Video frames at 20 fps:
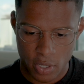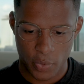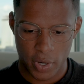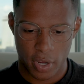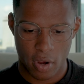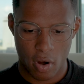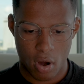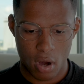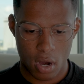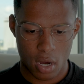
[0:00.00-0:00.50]
Here
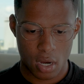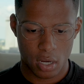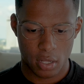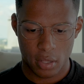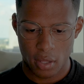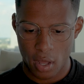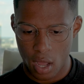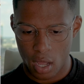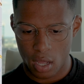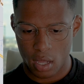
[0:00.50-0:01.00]
we are.
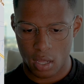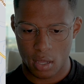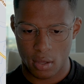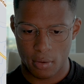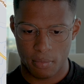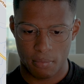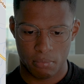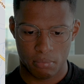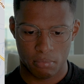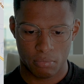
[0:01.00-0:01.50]

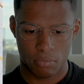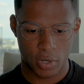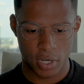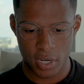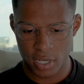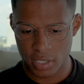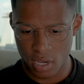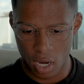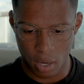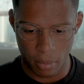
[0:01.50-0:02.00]
Um, we're
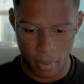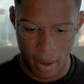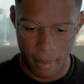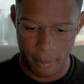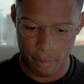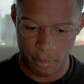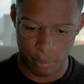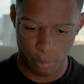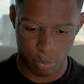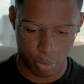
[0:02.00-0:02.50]
gonna talk
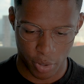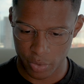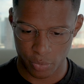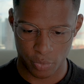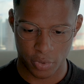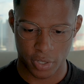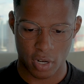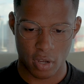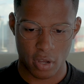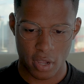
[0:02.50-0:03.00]
about Brentwood.